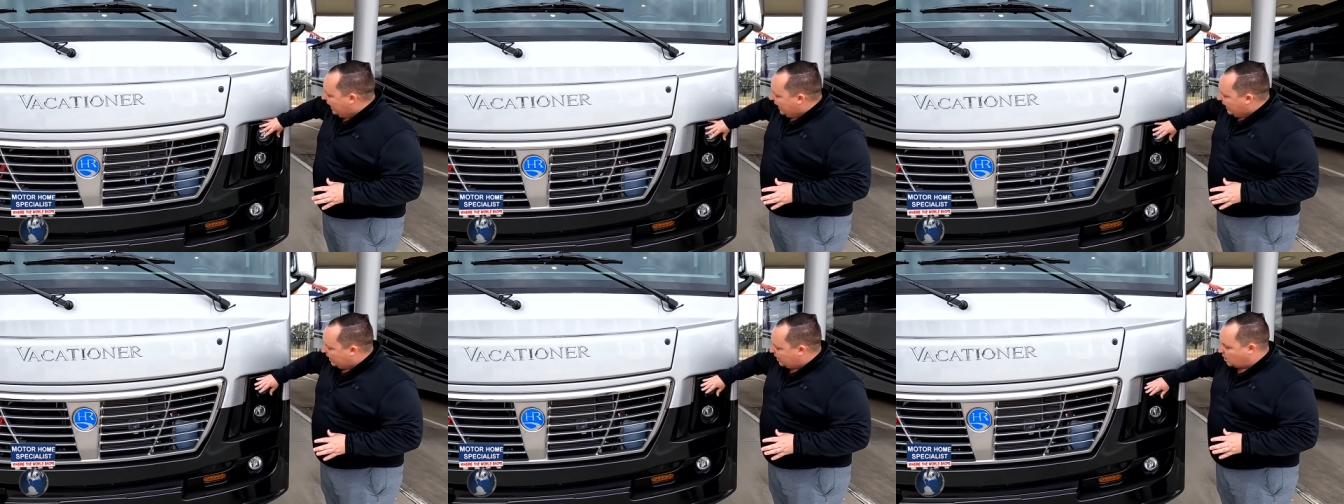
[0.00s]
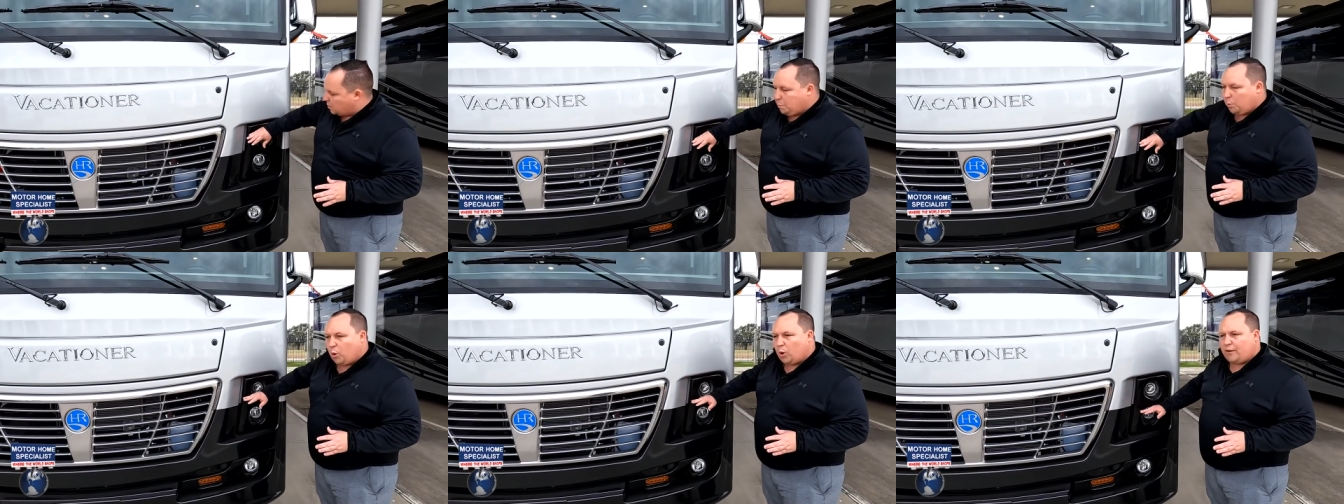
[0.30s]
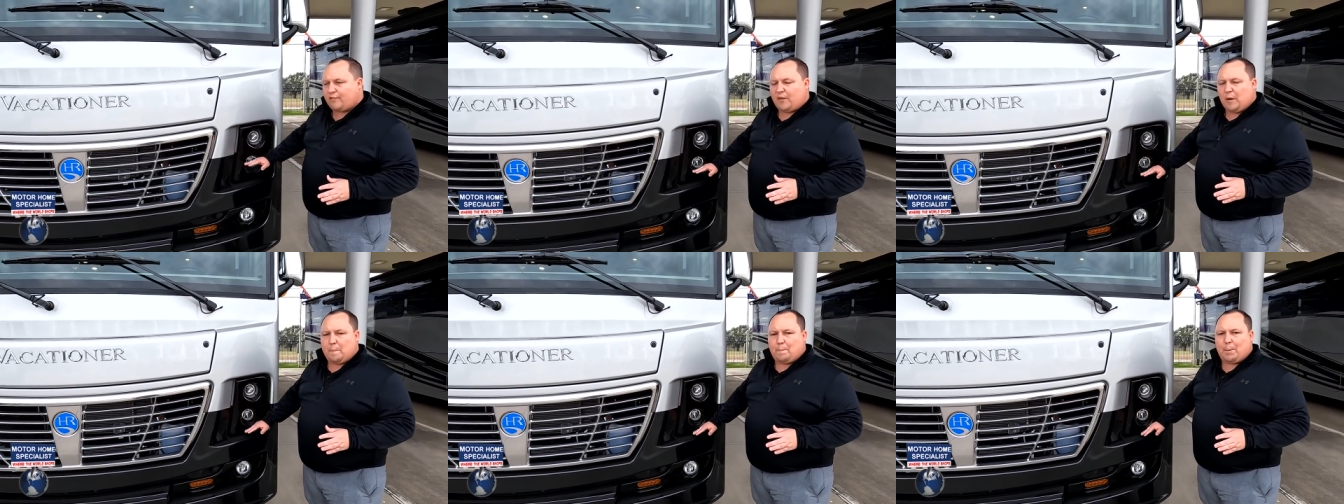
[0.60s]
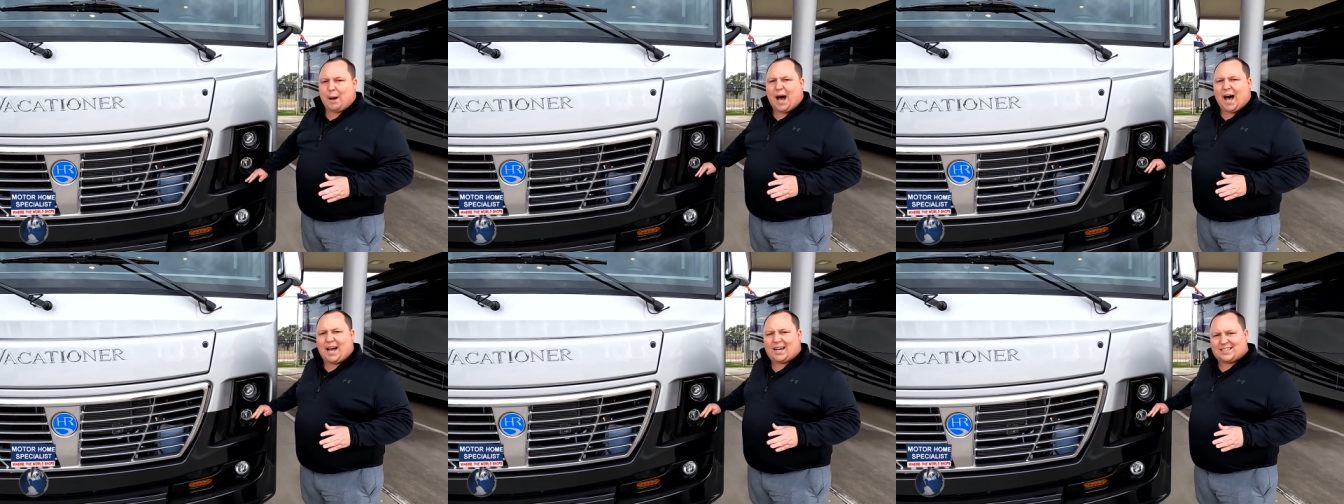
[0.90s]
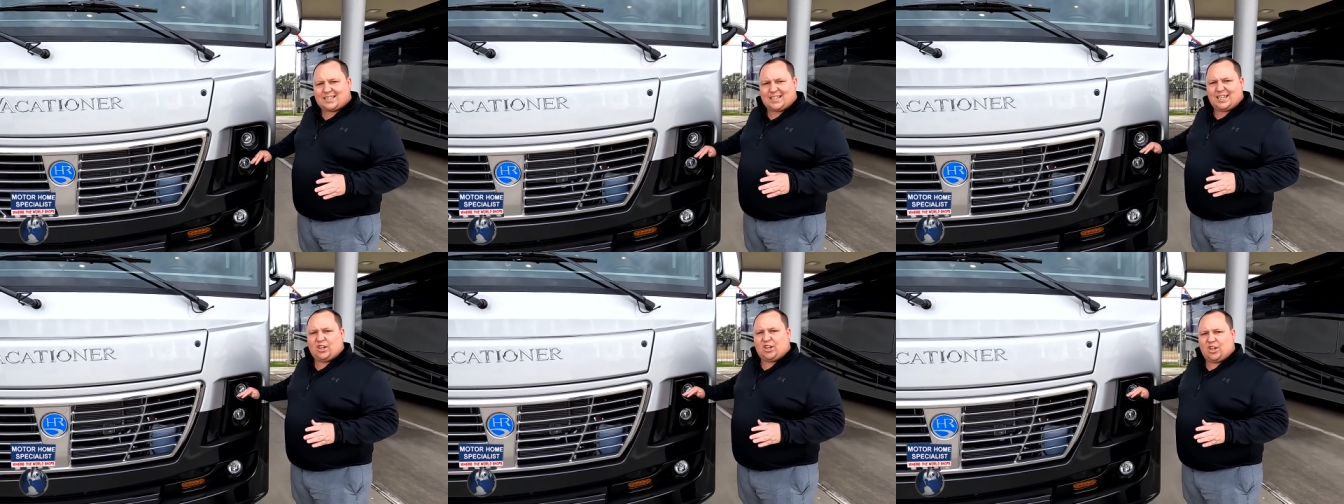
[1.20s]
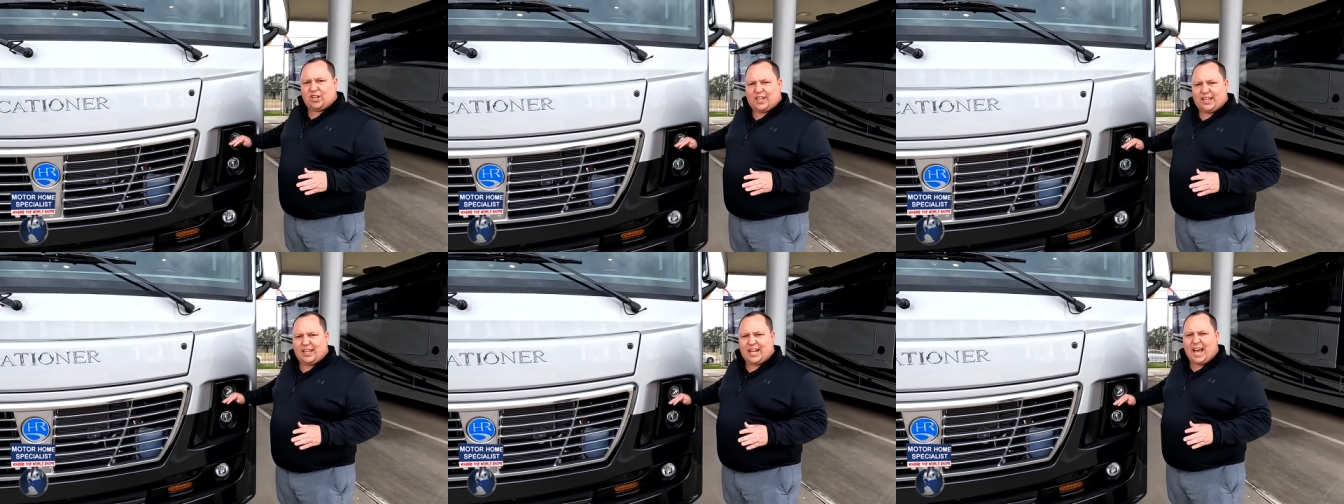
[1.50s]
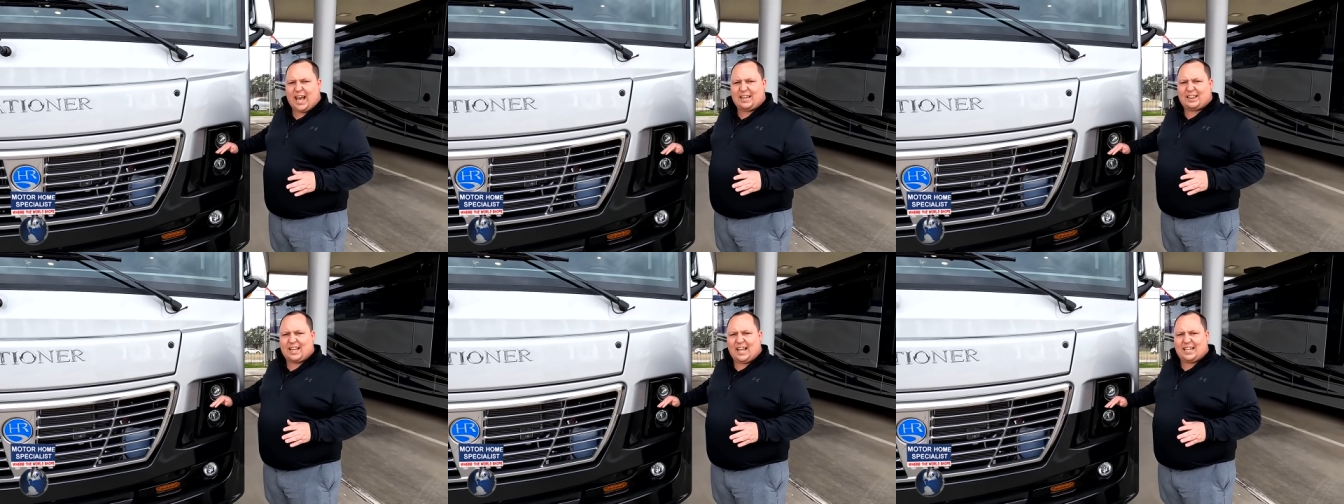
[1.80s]
and it's more of a boxy looking
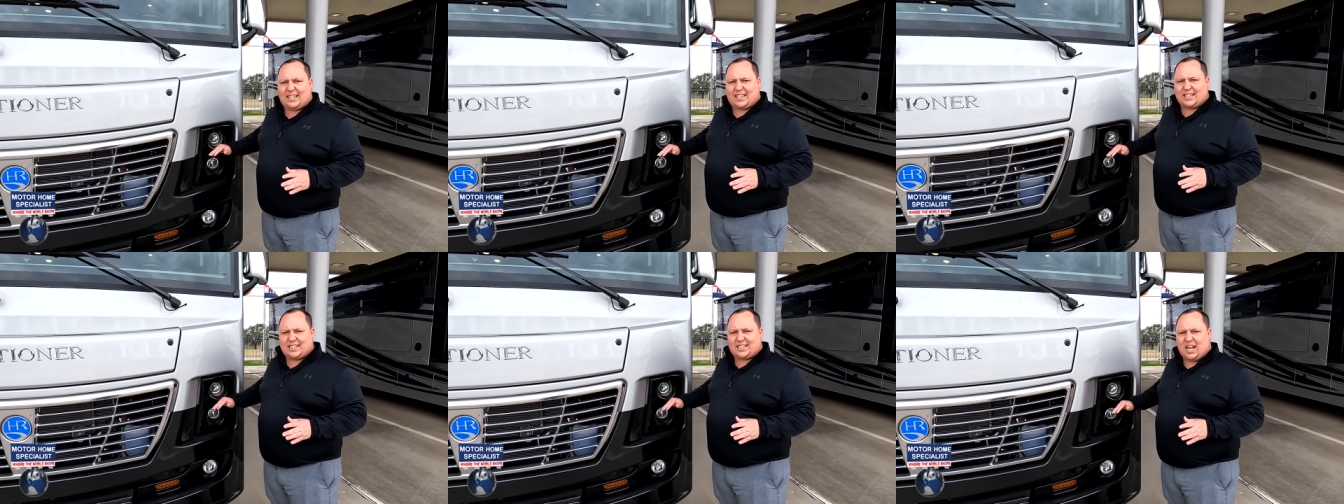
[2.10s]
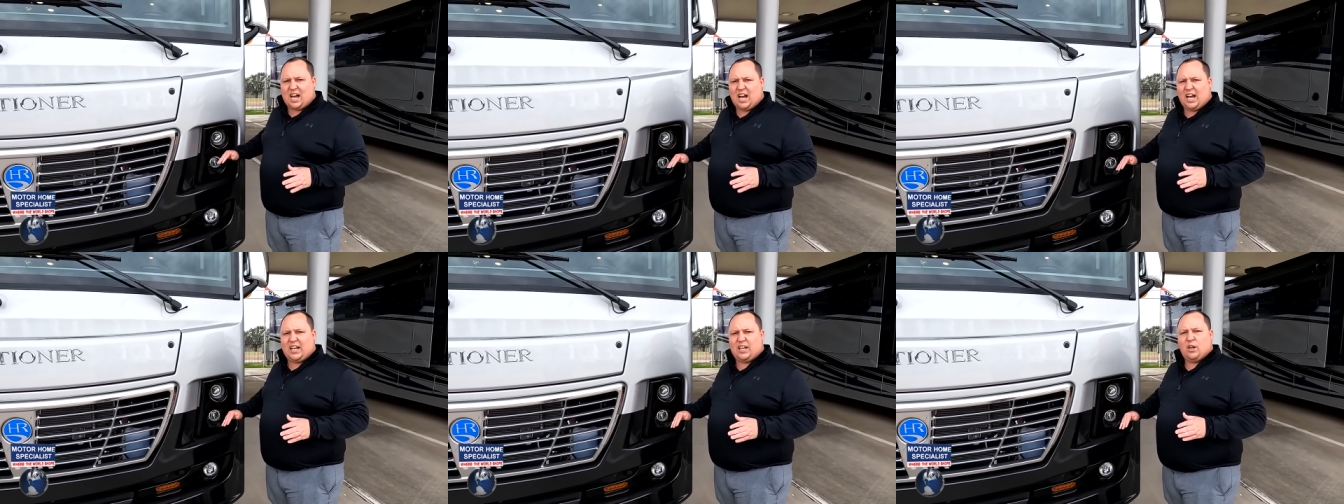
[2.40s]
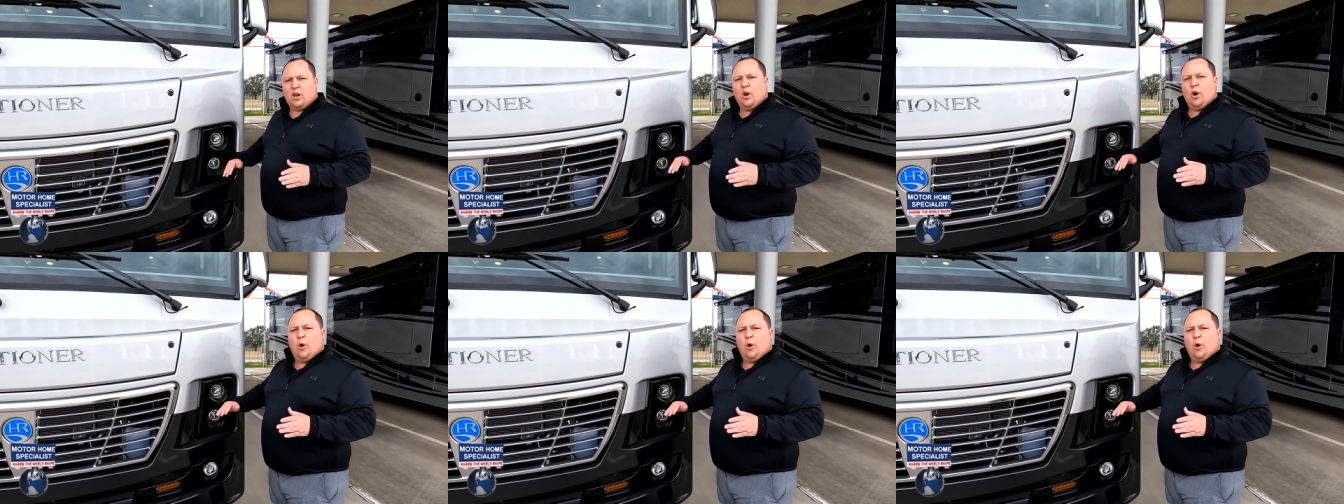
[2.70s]
headlight design